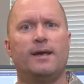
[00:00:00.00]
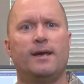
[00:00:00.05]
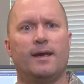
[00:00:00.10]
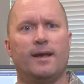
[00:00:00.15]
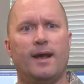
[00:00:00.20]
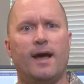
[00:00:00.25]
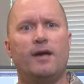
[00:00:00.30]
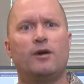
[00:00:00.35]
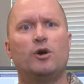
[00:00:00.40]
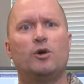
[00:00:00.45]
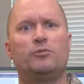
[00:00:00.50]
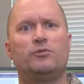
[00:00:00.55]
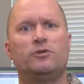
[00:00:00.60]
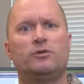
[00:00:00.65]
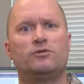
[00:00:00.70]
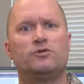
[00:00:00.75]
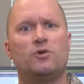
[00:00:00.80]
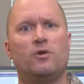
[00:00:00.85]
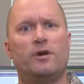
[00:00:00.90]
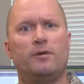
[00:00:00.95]
and I hope
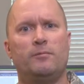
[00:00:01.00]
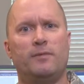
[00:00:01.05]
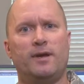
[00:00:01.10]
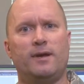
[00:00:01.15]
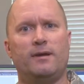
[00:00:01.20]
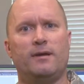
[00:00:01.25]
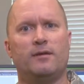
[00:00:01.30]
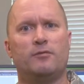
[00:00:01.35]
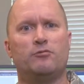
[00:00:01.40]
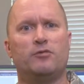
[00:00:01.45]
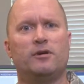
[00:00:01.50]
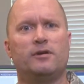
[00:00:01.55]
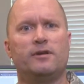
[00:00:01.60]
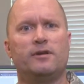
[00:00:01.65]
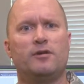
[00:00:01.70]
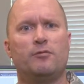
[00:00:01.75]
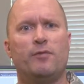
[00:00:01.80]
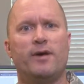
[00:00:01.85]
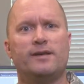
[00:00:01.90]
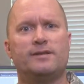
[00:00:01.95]
you'll join me in
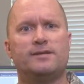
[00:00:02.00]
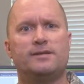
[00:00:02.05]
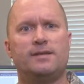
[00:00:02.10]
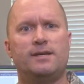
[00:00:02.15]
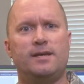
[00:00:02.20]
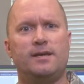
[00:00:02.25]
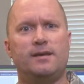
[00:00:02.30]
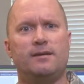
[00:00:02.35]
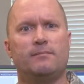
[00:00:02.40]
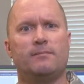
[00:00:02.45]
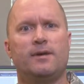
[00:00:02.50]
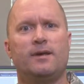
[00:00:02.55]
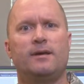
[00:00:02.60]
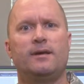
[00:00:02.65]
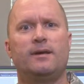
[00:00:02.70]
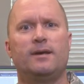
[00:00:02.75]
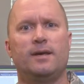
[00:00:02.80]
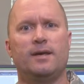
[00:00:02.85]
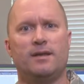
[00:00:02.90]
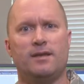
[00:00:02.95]
building the best team
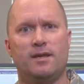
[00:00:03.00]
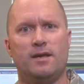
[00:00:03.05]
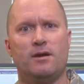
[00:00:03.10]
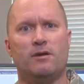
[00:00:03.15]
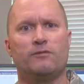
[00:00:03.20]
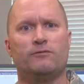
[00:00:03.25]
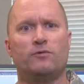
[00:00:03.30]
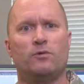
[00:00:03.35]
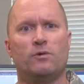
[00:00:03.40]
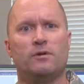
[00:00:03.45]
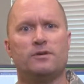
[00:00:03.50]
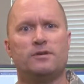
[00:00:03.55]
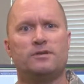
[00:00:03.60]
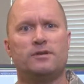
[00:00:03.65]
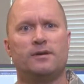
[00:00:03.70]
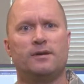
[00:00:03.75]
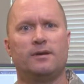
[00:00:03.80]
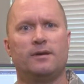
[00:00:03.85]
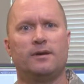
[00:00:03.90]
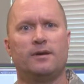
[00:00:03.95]
in the Air Force.